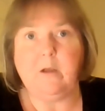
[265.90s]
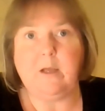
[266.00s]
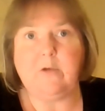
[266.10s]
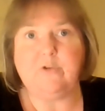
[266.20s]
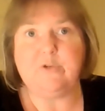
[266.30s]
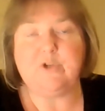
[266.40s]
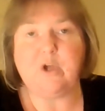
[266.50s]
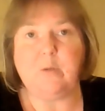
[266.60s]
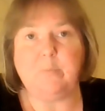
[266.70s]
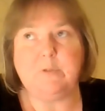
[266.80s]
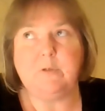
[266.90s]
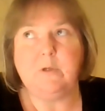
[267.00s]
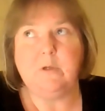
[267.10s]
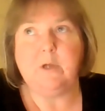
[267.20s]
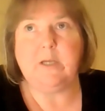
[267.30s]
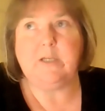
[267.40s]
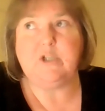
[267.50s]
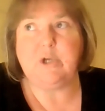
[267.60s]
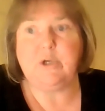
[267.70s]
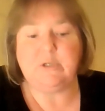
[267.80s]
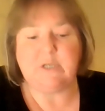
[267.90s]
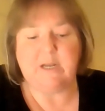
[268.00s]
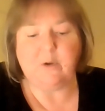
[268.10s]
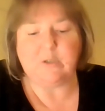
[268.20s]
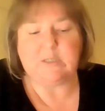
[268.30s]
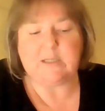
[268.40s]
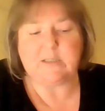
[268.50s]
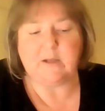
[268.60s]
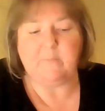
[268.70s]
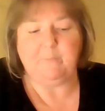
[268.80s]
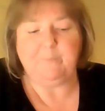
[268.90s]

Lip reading: Andrew stopped and he turned and he looked at her.